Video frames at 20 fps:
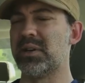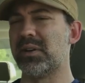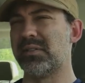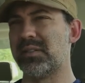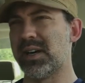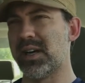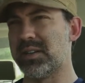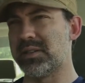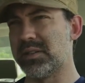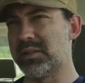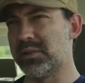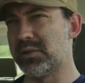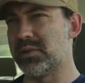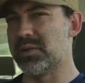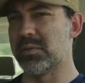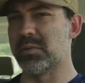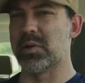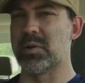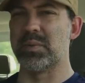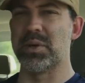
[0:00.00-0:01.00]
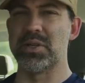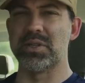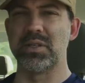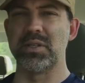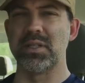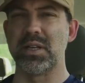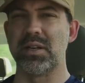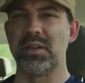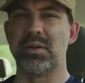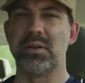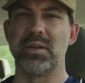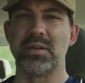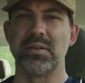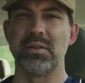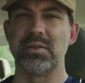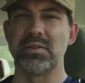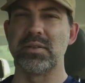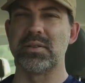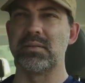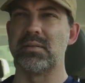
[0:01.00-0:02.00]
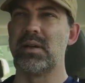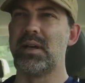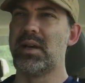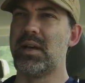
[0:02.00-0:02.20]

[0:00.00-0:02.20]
and I've got to do some commissions. I know that there's